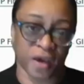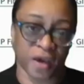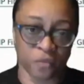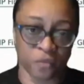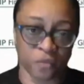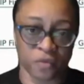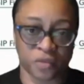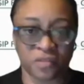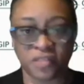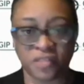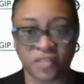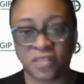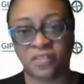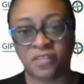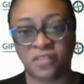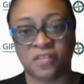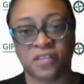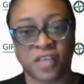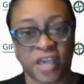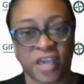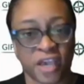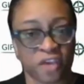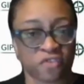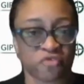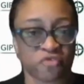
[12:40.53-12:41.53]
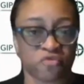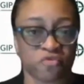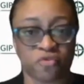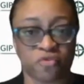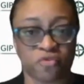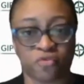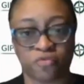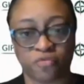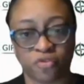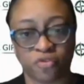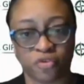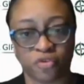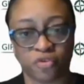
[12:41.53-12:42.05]
with these
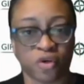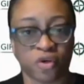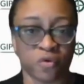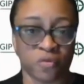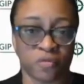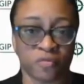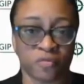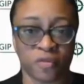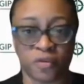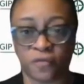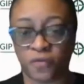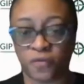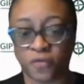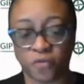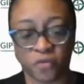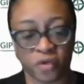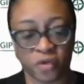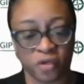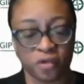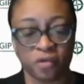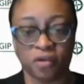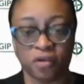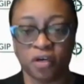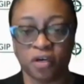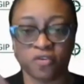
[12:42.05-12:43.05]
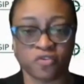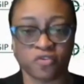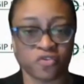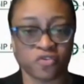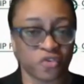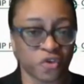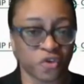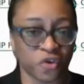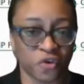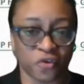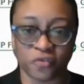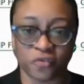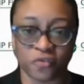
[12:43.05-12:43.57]
extra, if you in an
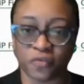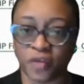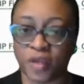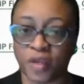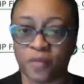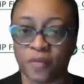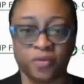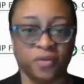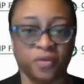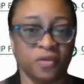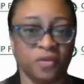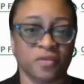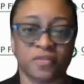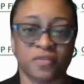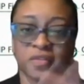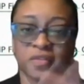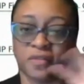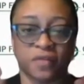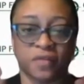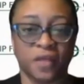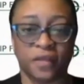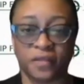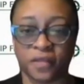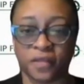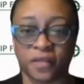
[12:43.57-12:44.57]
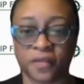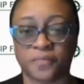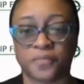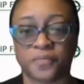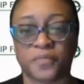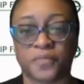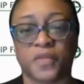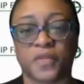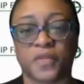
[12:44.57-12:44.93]
underserved neighborhood, stuff like that.